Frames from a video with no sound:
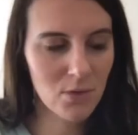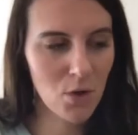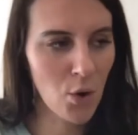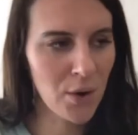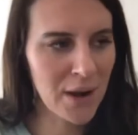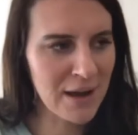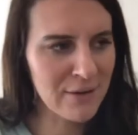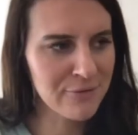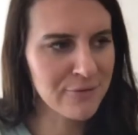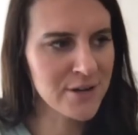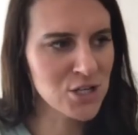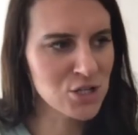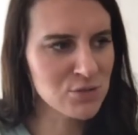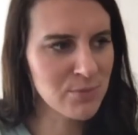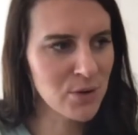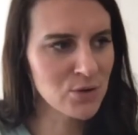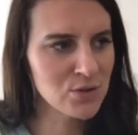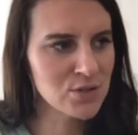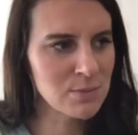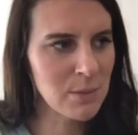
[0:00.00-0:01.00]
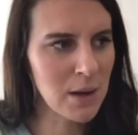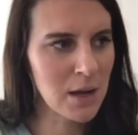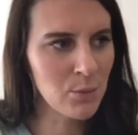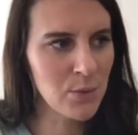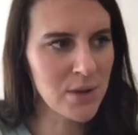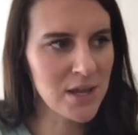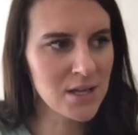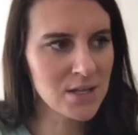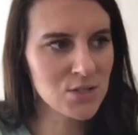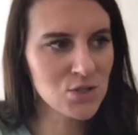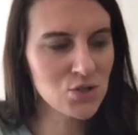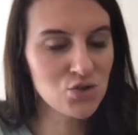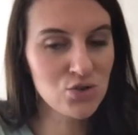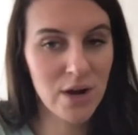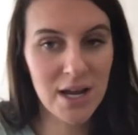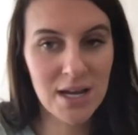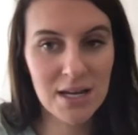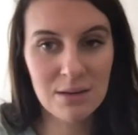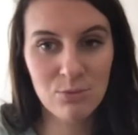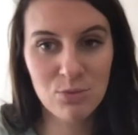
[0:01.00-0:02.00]
on average, most of my weeks
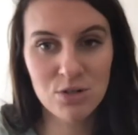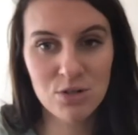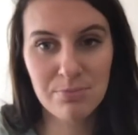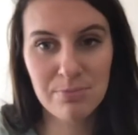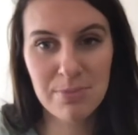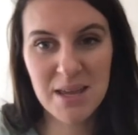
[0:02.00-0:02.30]
training would